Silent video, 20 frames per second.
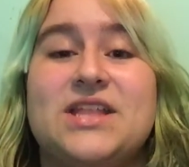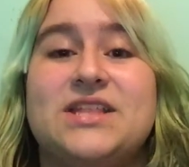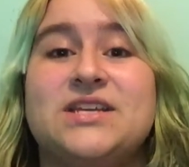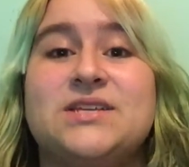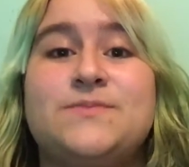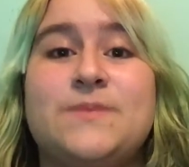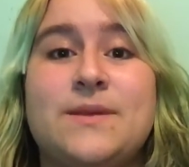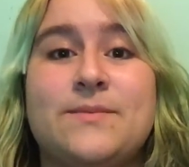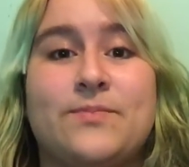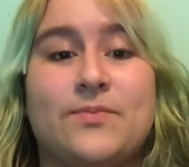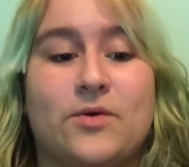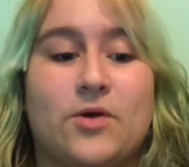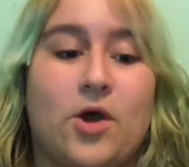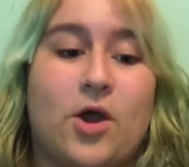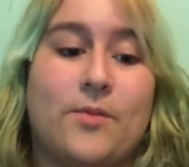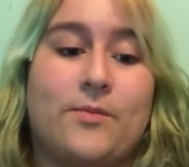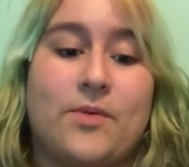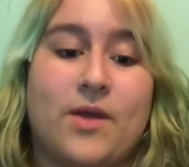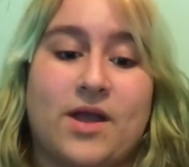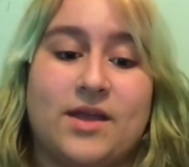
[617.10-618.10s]
these people
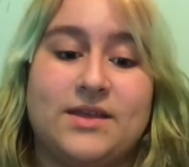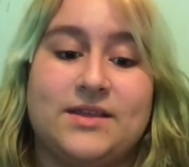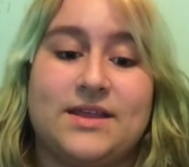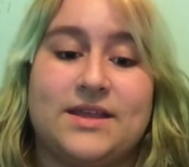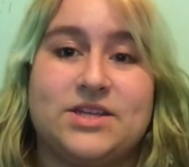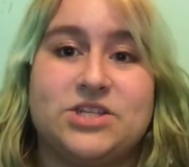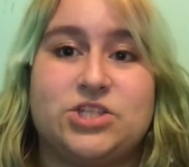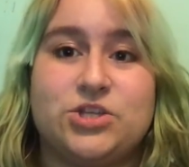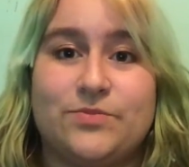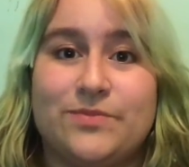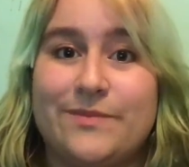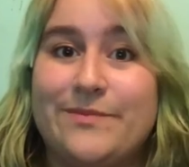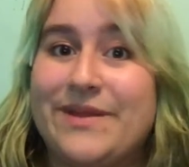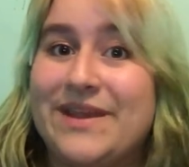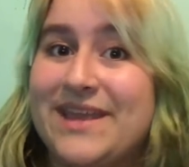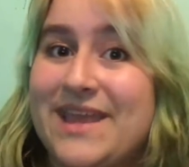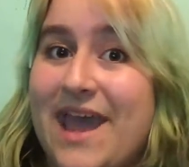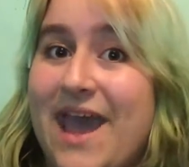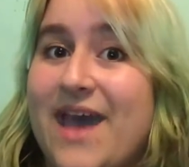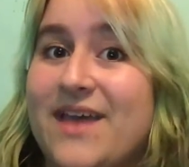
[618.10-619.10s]
are probably, like, super
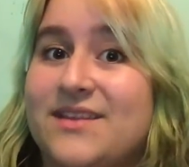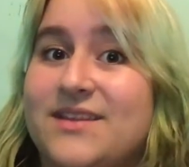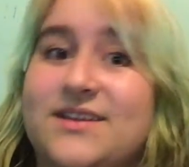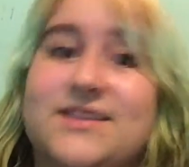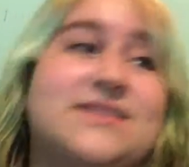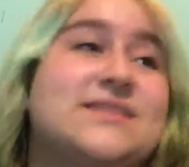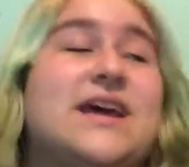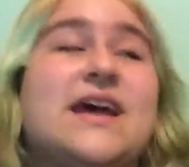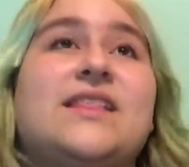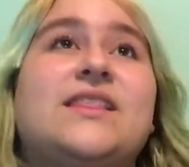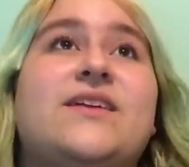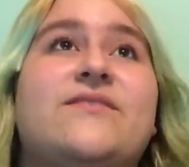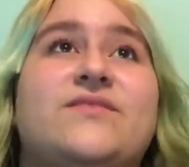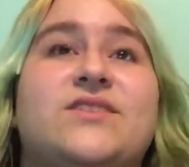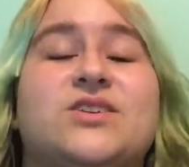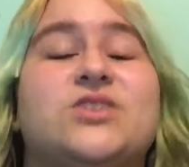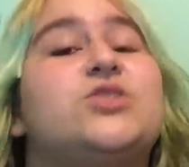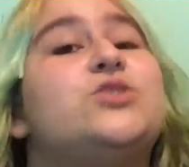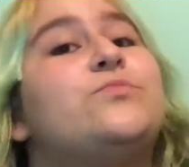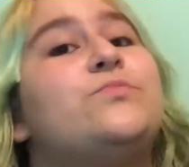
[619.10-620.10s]
big Catholic, because I live
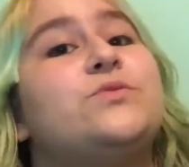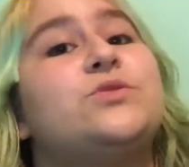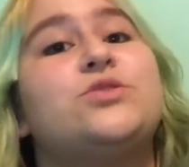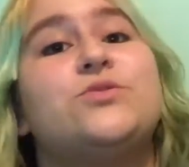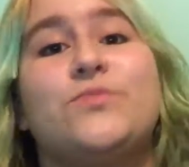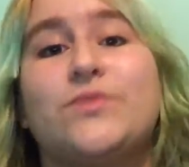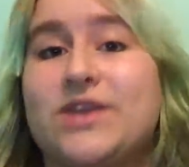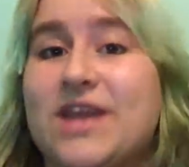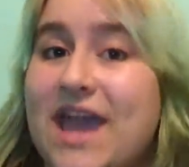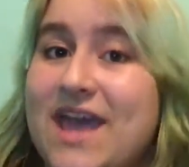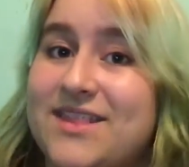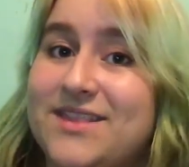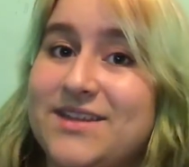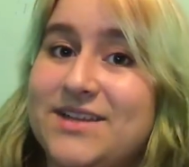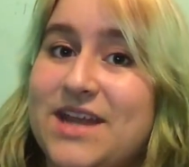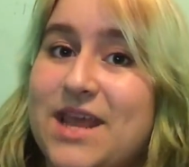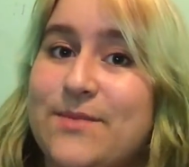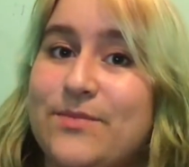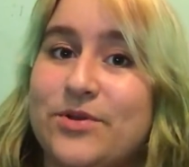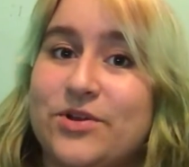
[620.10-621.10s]
in a super, super
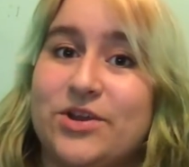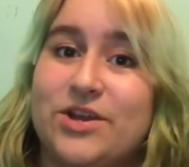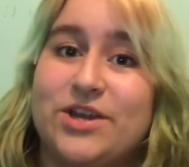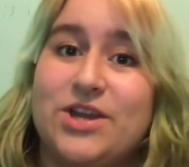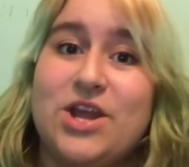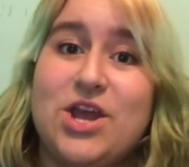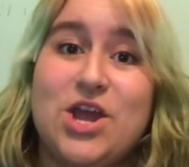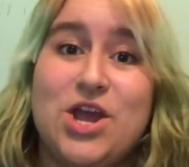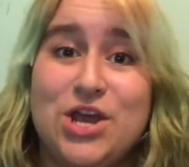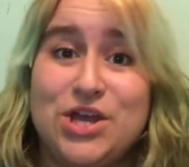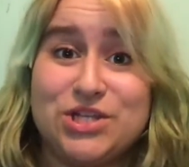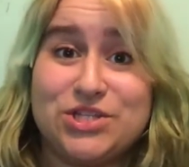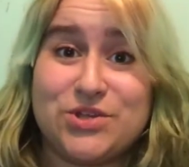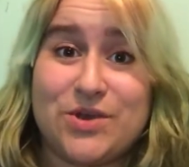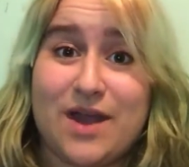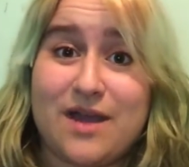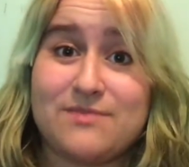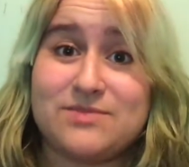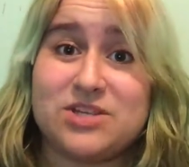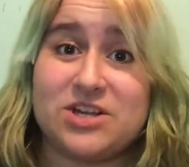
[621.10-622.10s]
Catholic neighborhood.
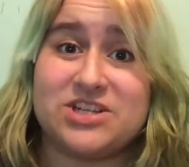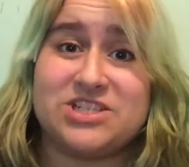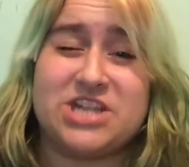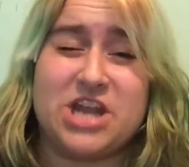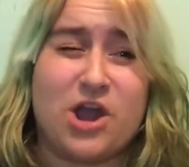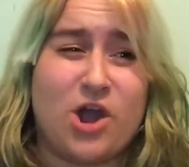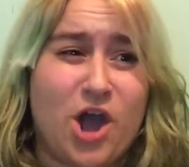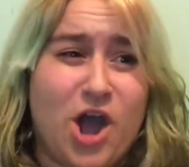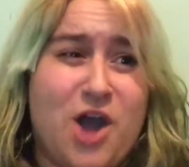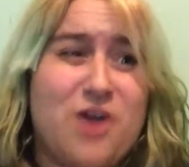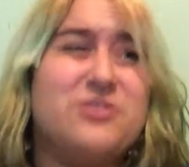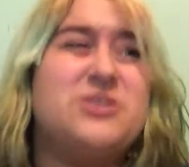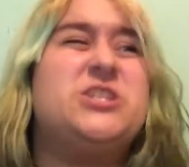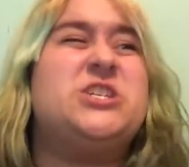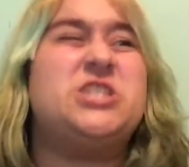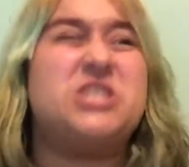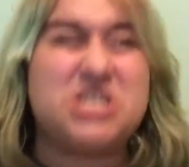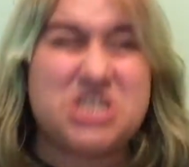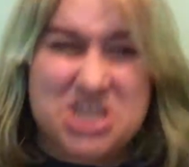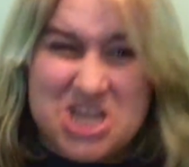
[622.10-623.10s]
So I'm sort of shouting, oh,
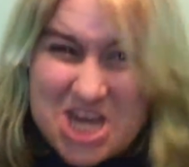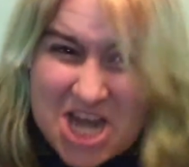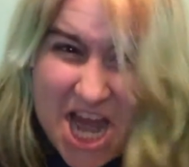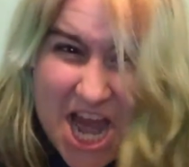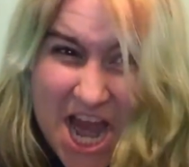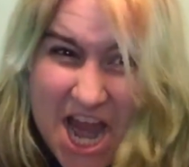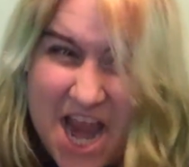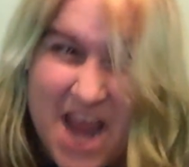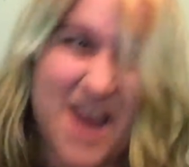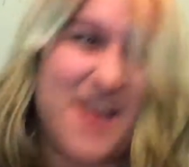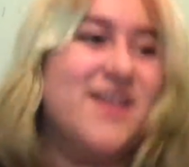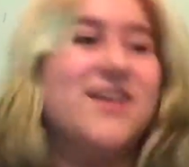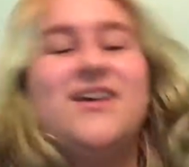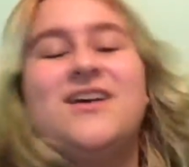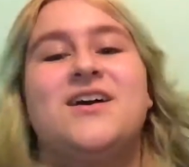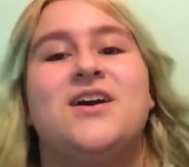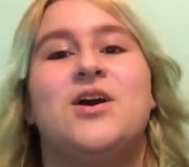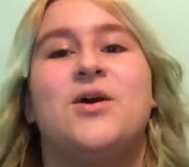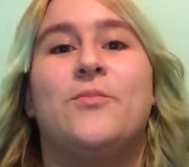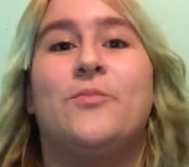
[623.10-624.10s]
shit!
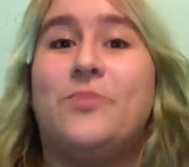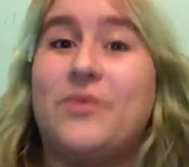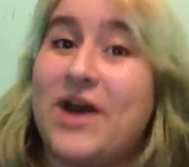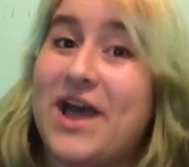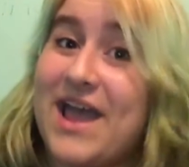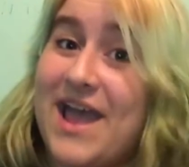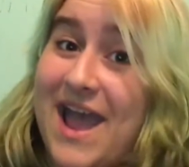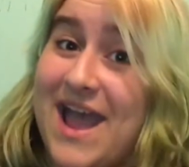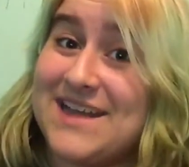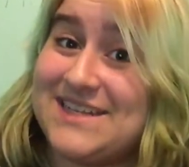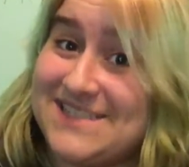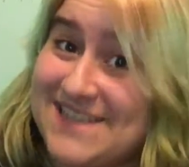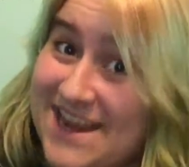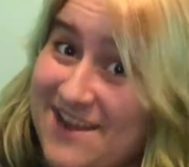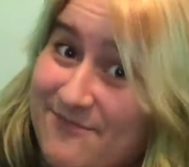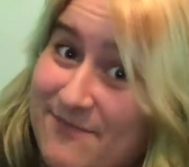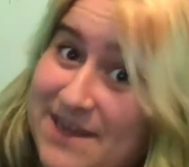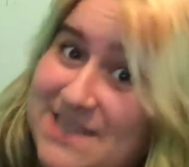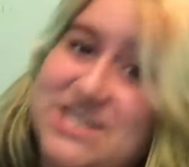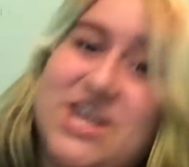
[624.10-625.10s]
But I
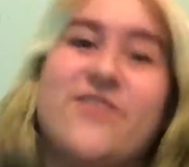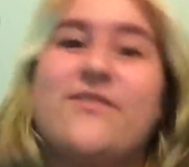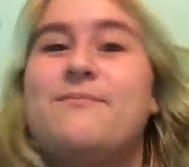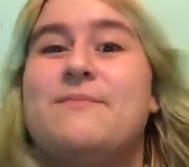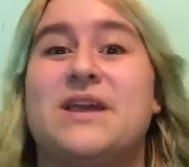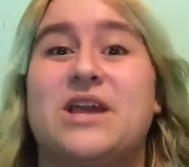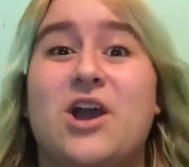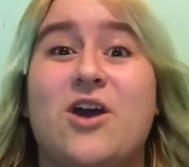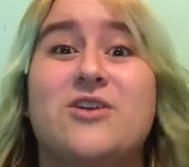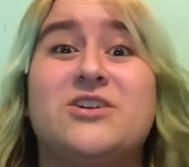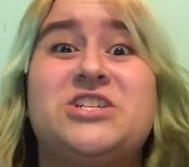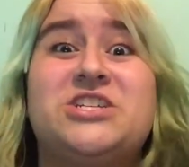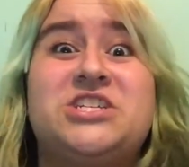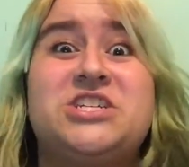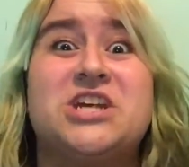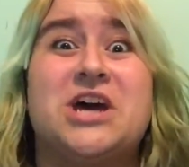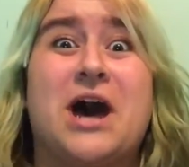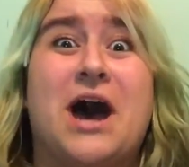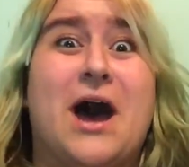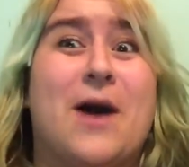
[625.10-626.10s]
saved myself. I'm like, oh,
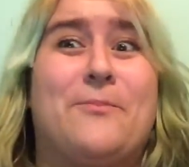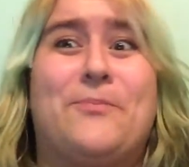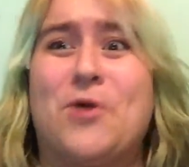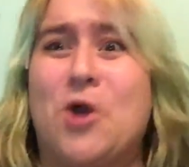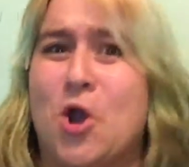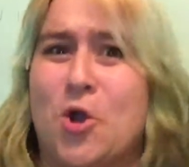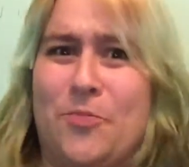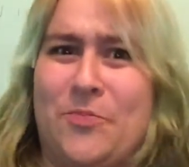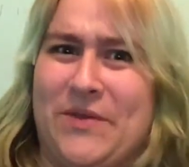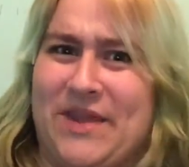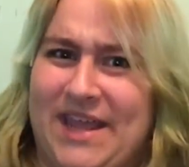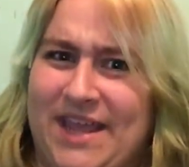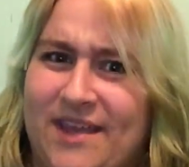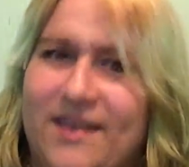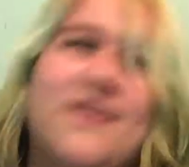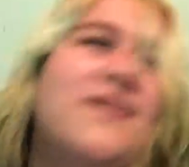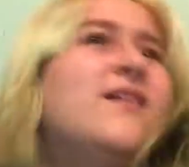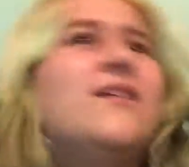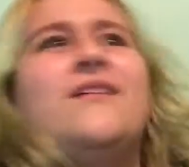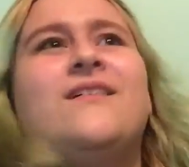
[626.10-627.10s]
shut up,
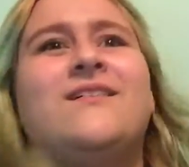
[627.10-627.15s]
poopy!